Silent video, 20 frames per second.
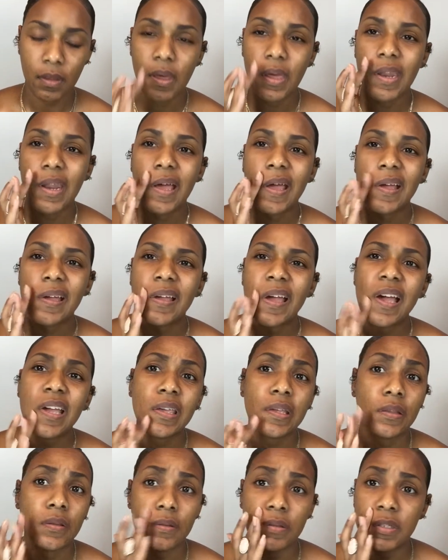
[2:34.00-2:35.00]
And I
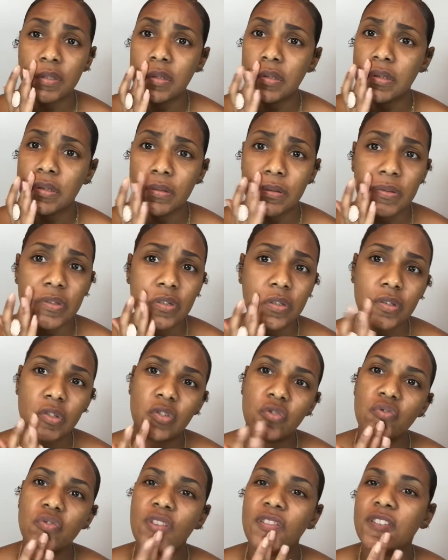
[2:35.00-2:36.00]
get, this is
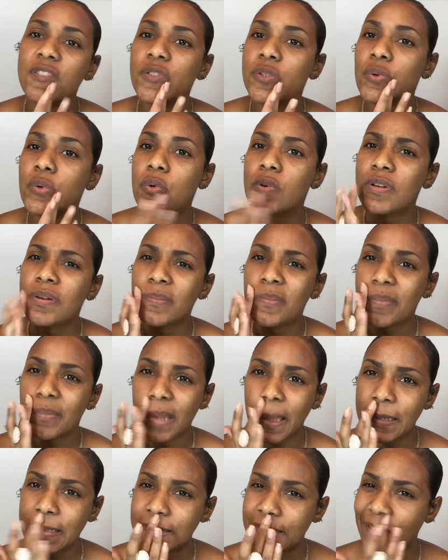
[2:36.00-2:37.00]
drugstore,
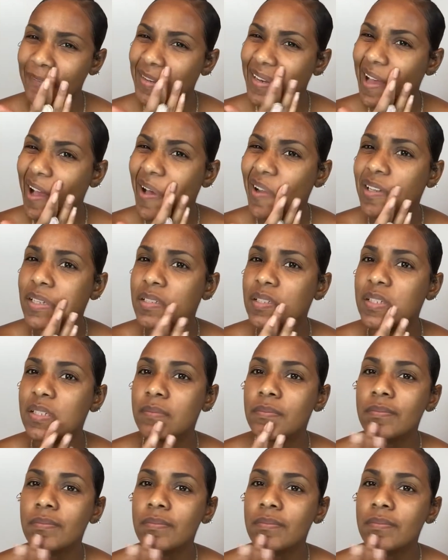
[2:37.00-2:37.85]
like $7. I